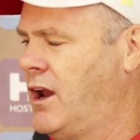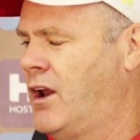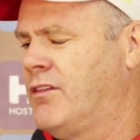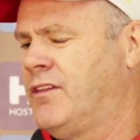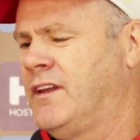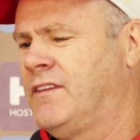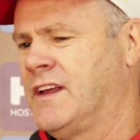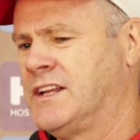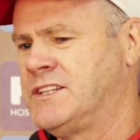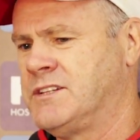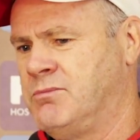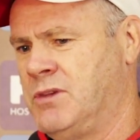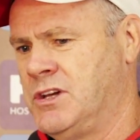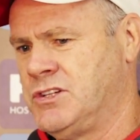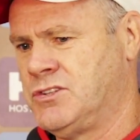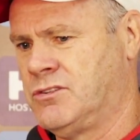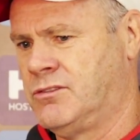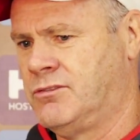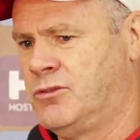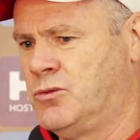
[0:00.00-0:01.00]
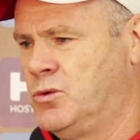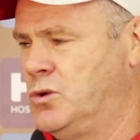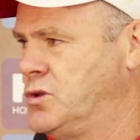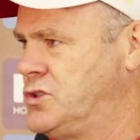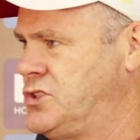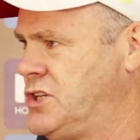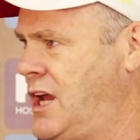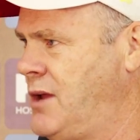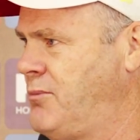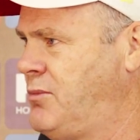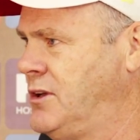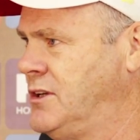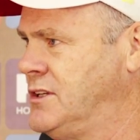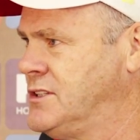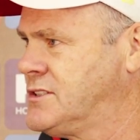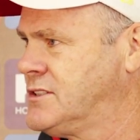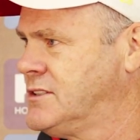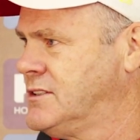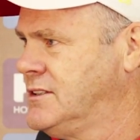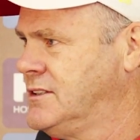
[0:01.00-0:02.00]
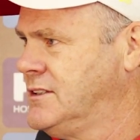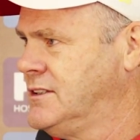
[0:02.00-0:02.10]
And I think that's a measure of a real champion, is